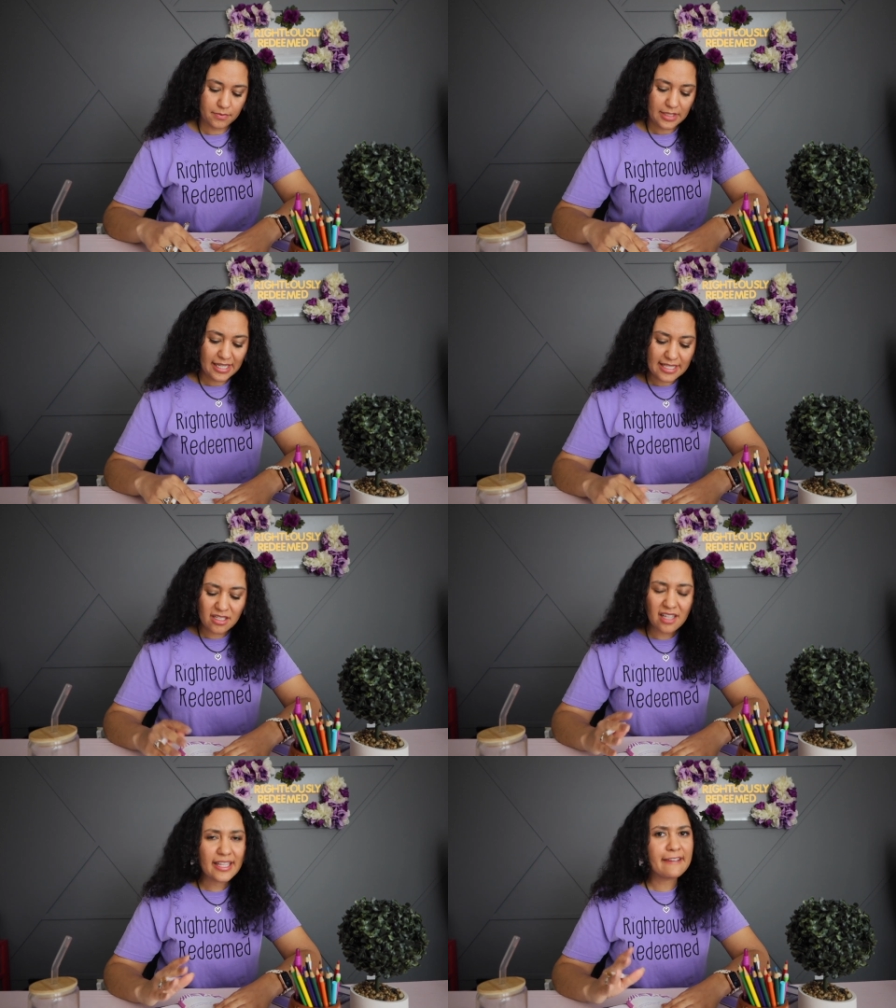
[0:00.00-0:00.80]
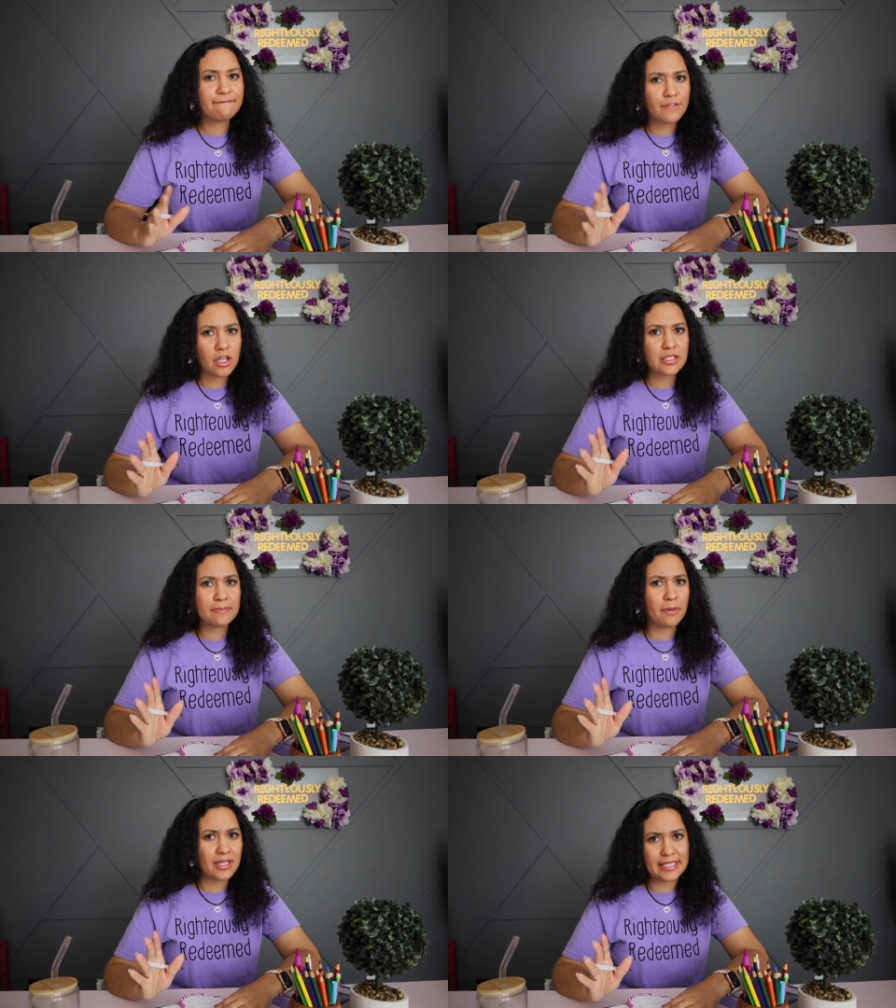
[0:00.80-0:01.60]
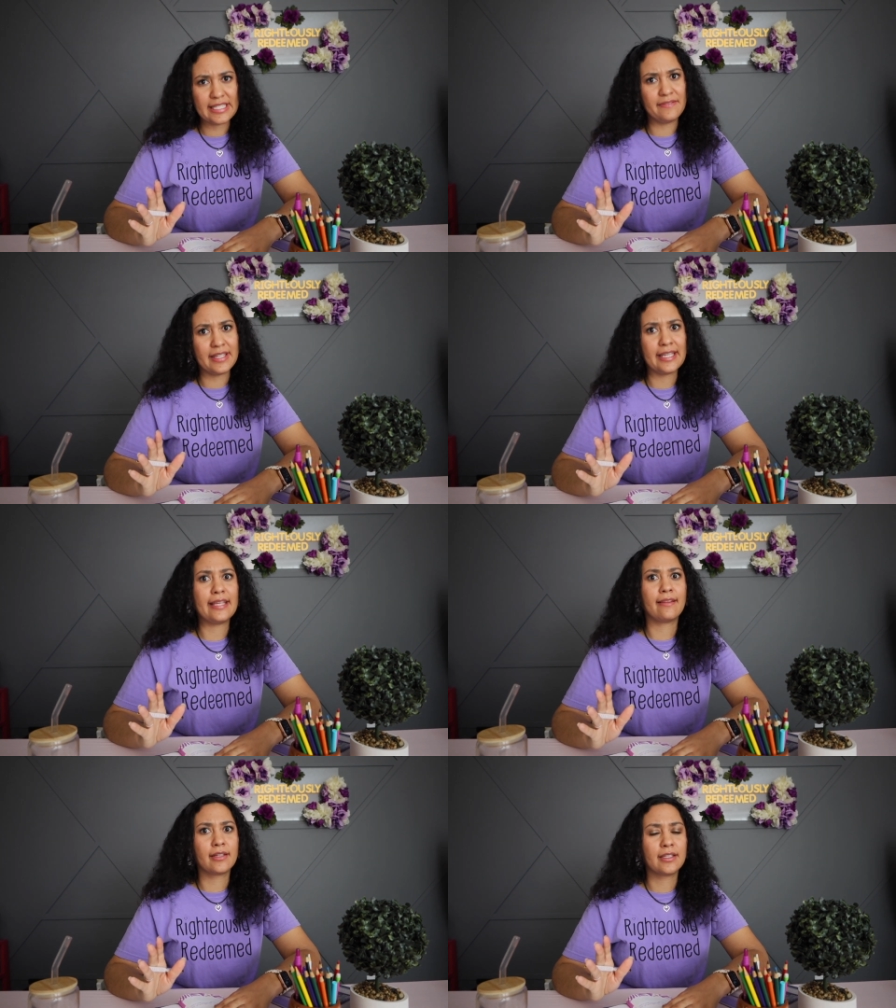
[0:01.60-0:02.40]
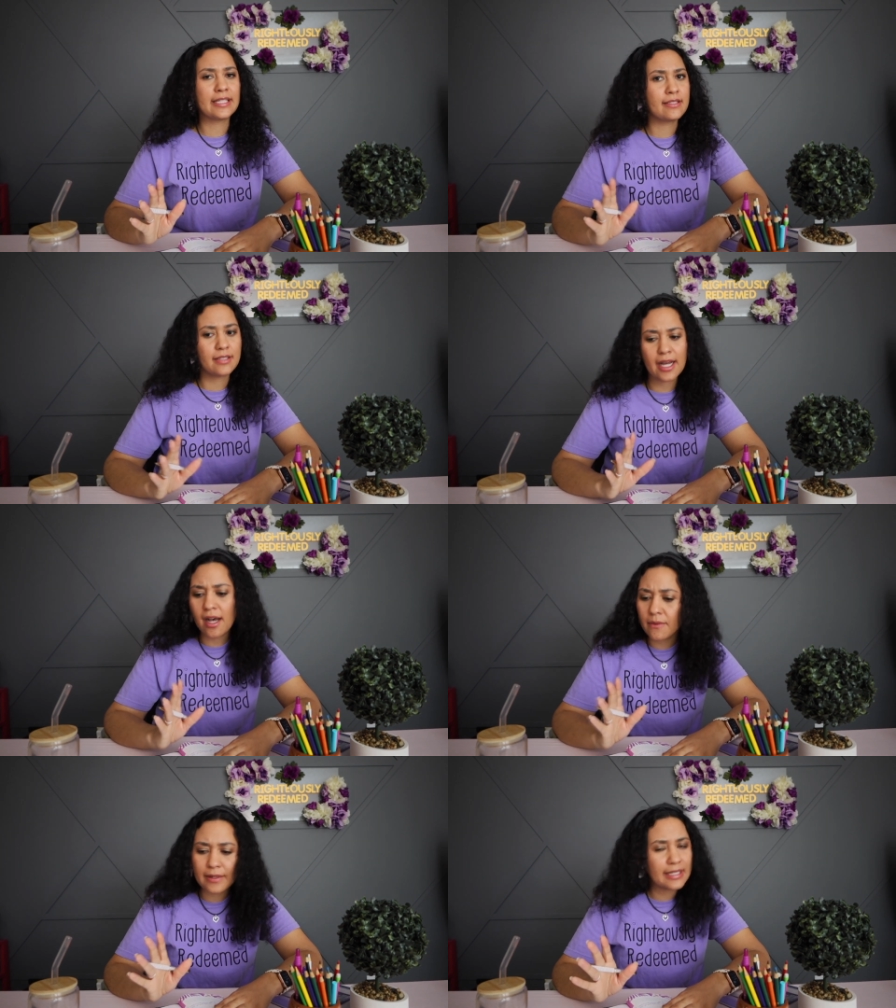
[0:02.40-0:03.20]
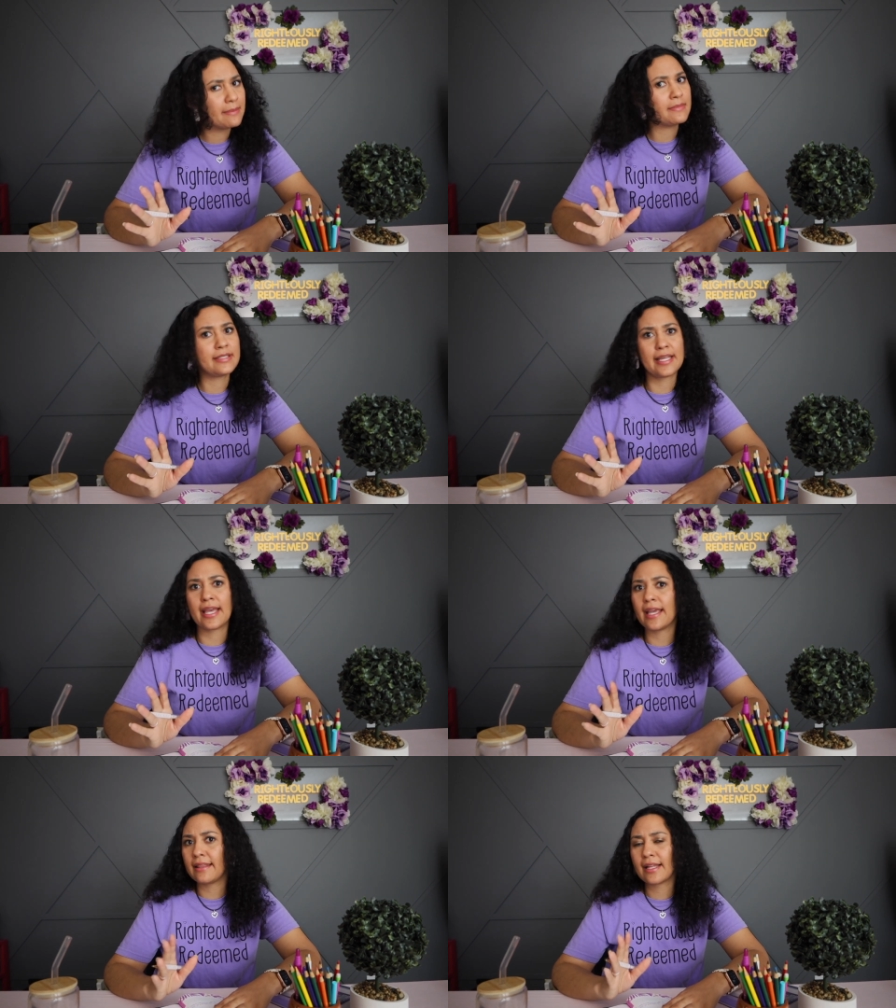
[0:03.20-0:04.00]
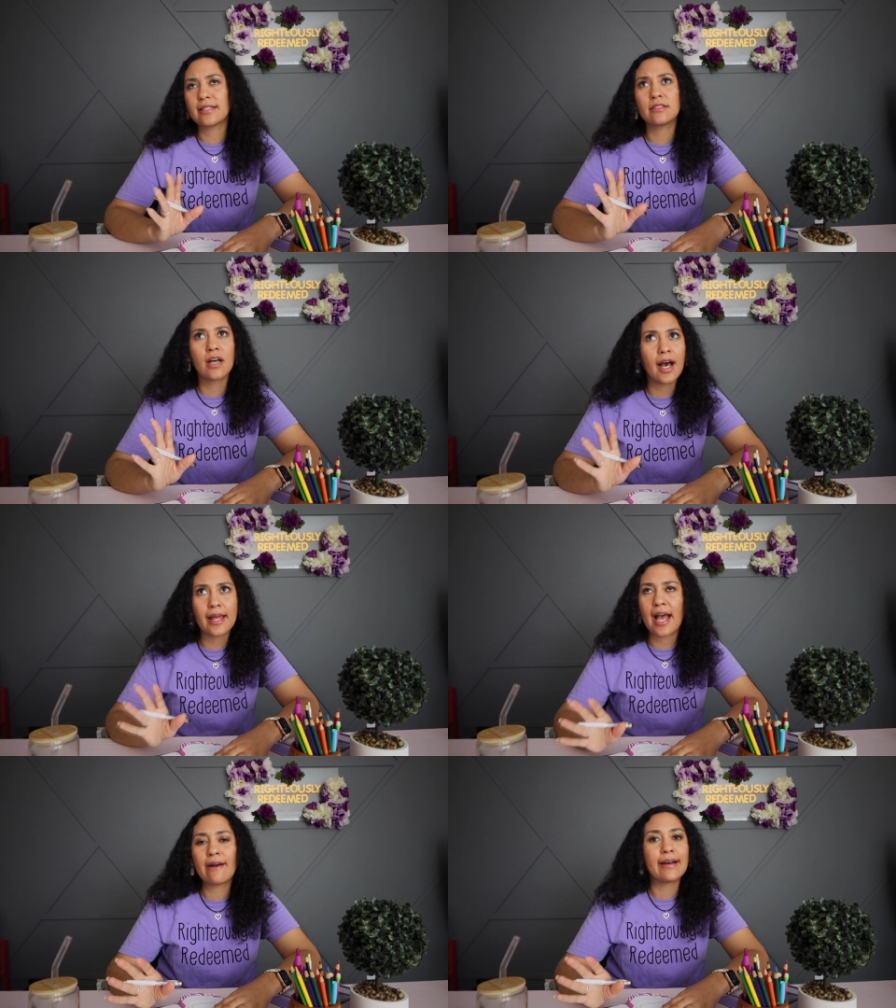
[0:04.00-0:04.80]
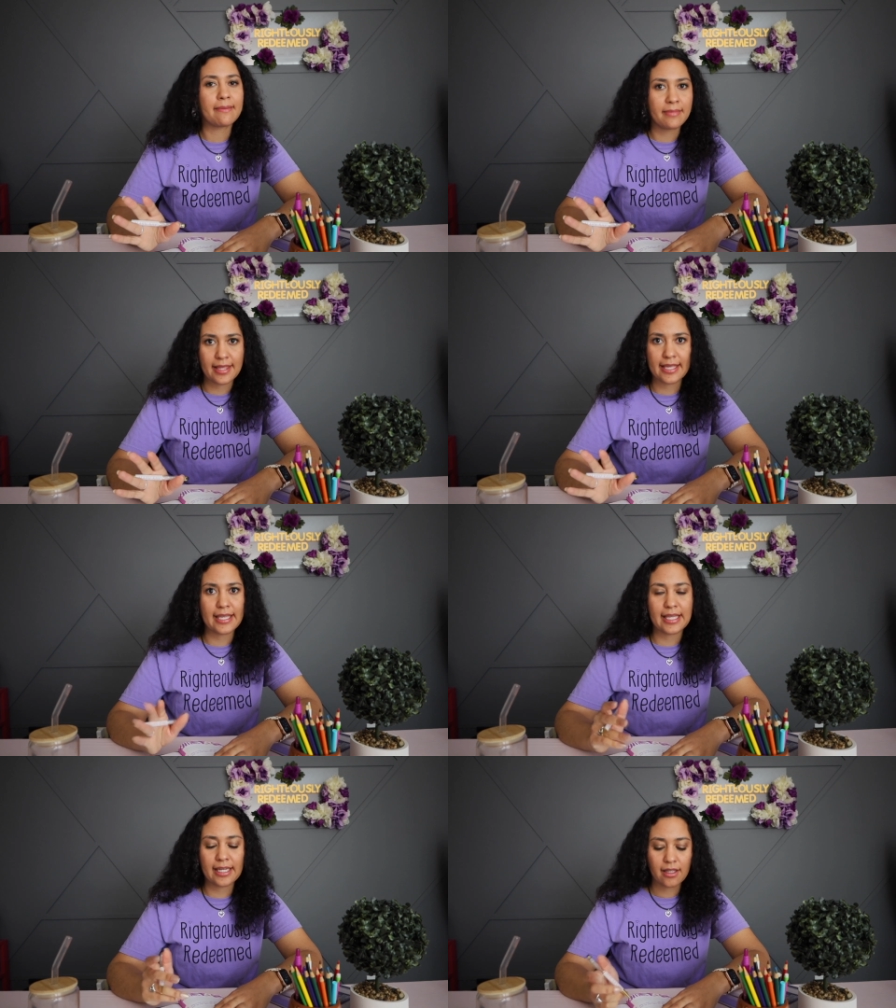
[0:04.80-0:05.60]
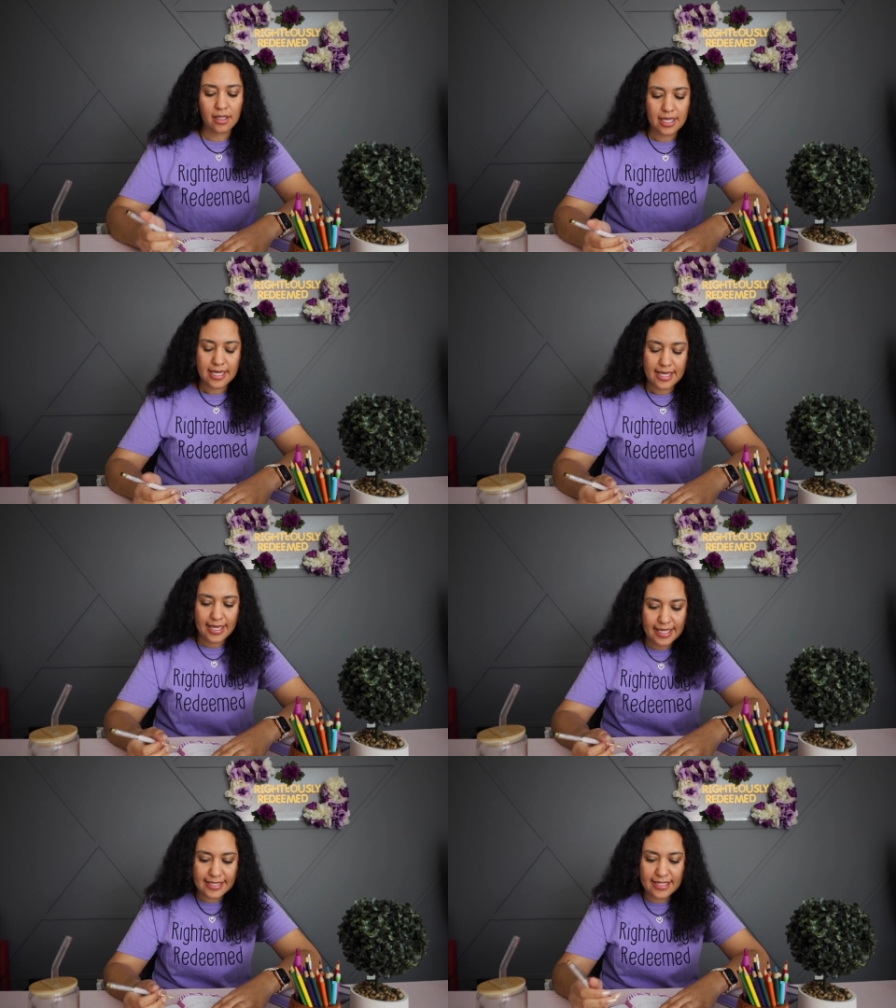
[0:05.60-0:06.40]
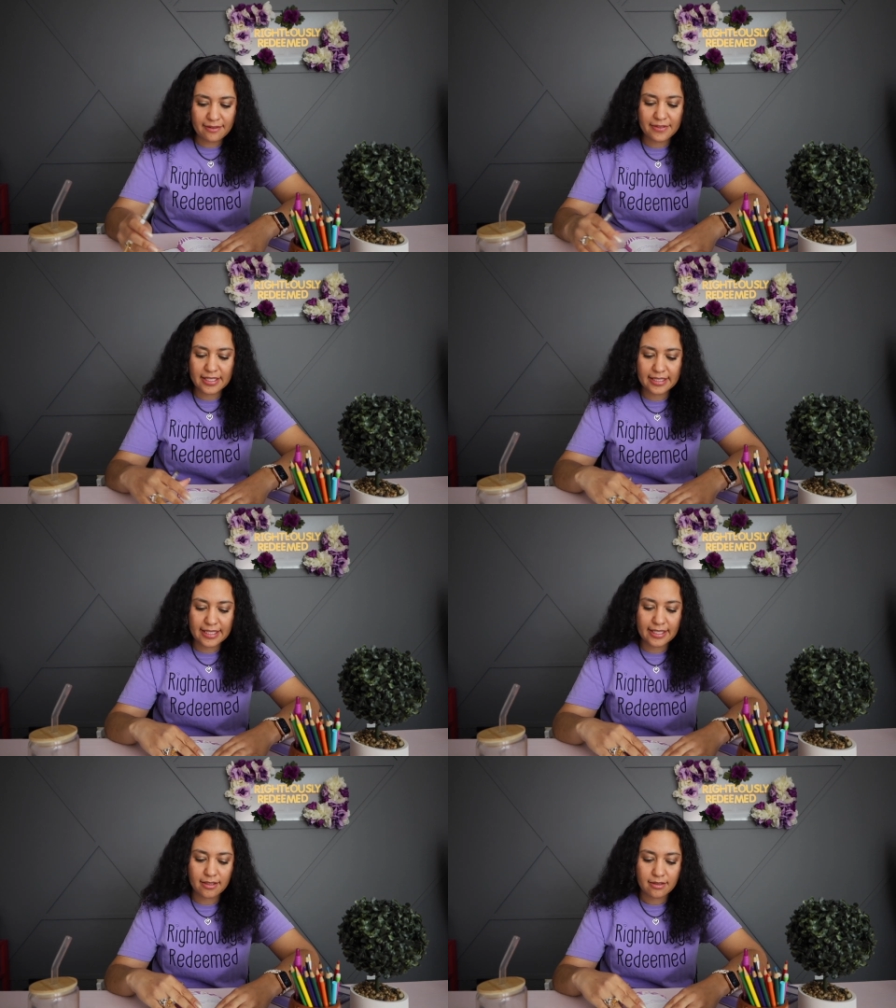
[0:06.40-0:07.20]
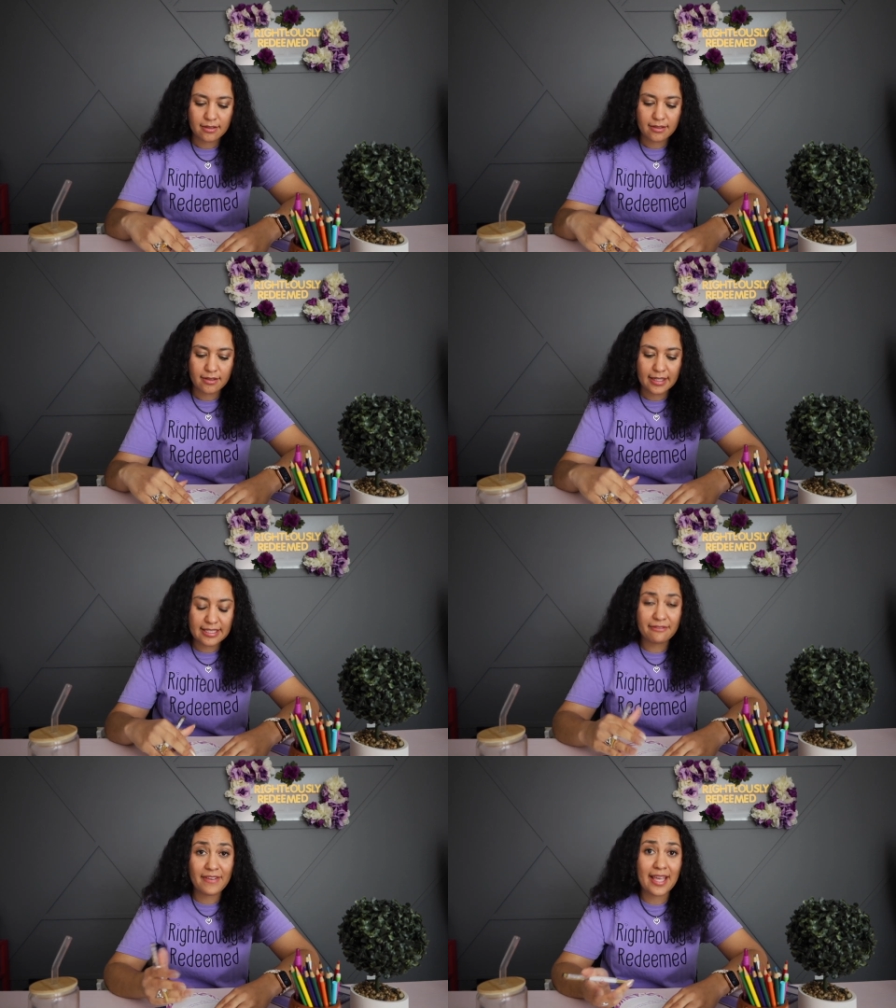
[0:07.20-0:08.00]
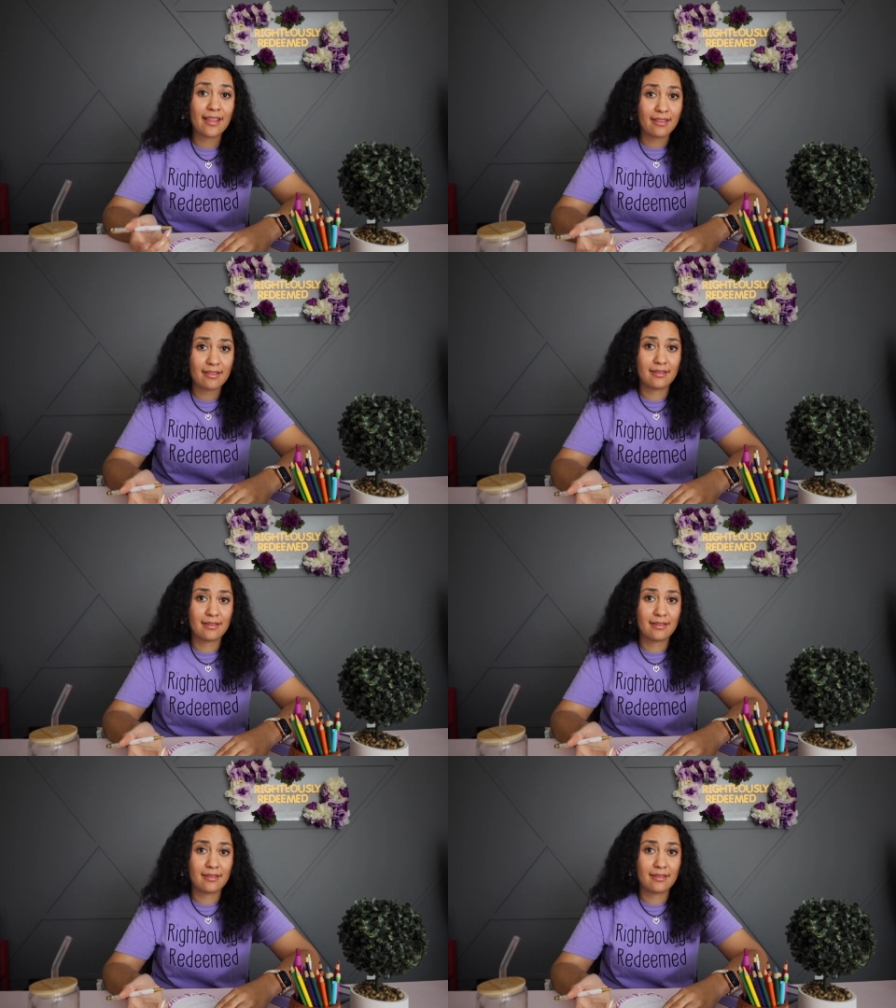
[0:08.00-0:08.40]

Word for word: And it's not like false positivity either. That's not what I'm saying. That's not how I'm thinking. It's definitely it's a faith.